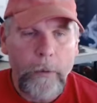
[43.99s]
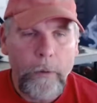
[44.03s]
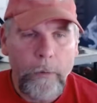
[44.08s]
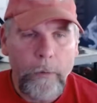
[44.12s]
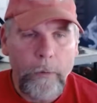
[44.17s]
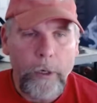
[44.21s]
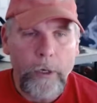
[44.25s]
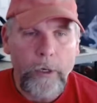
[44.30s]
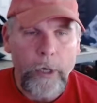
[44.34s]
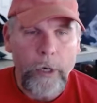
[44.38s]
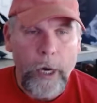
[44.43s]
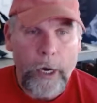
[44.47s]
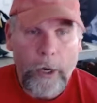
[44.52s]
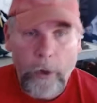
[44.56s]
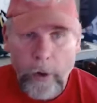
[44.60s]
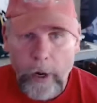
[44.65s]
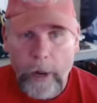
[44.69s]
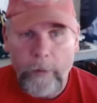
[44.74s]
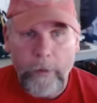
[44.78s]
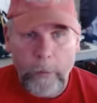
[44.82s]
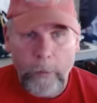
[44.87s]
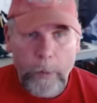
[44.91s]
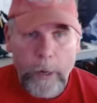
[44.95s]
which I don't
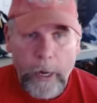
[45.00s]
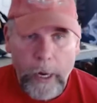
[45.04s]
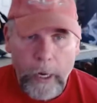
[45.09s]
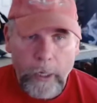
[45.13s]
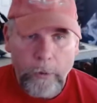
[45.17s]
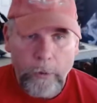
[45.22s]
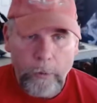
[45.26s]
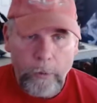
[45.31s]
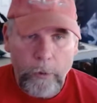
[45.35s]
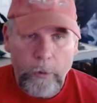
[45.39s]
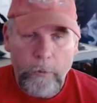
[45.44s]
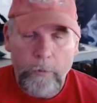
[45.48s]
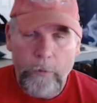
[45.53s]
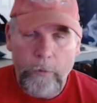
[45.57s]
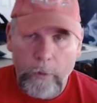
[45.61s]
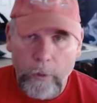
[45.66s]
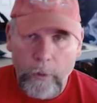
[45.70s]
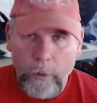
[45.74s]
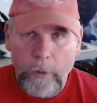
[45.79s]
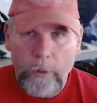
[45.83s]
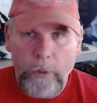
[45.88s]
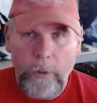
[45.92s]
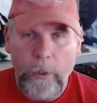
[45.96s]
have the password
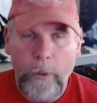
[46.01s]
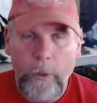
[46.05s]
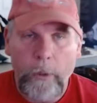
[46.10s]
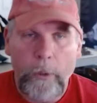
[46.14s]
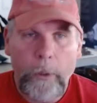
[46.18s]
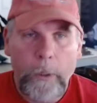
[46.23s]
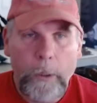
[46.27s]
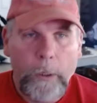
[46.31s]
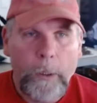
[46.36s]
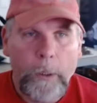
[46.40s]
for. So,